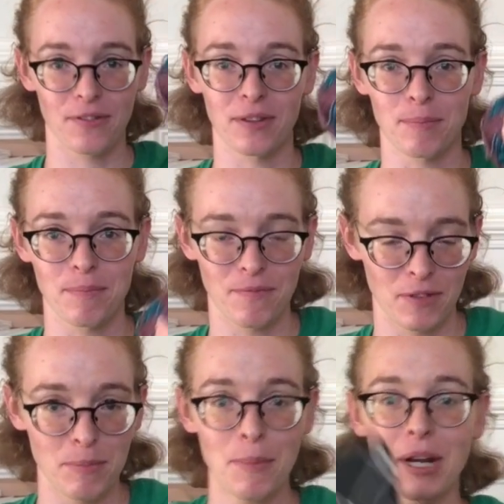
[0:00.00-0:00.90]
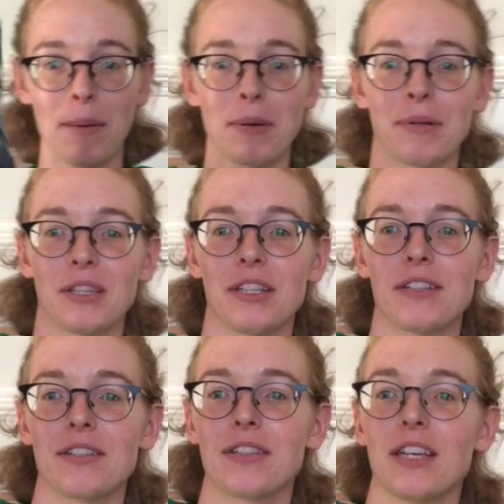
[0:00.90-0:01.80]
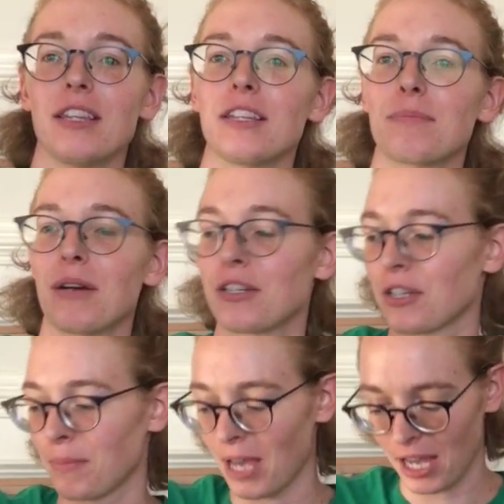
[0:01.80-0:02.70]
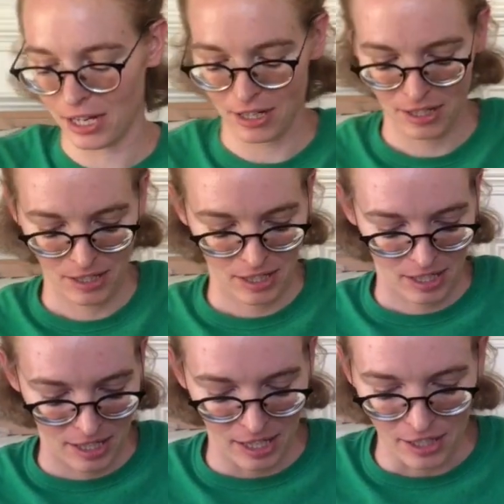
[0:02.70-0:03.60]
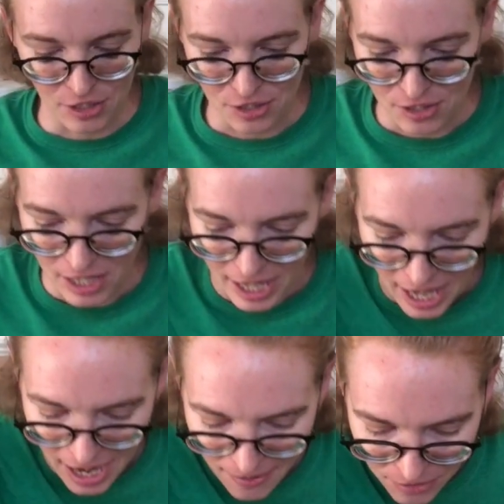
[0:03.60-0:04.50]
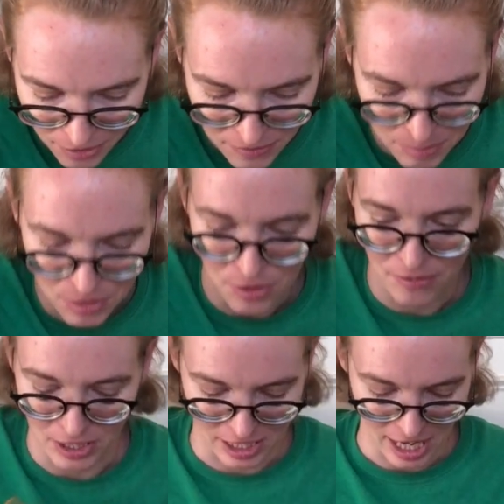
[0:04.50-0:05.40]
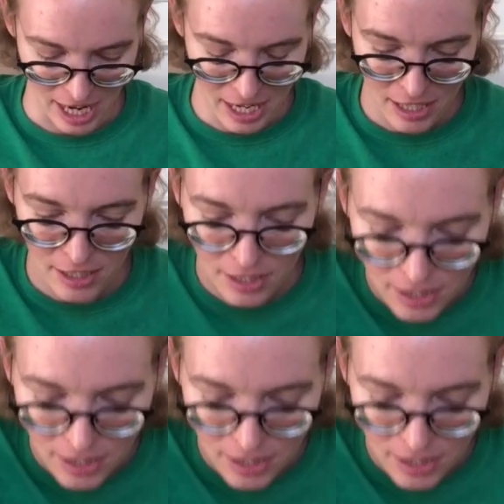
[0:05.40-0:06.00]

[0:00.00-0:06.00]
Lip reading: for the moment, I'm gonna put these in this project bag just so that I have all of them sort of contained.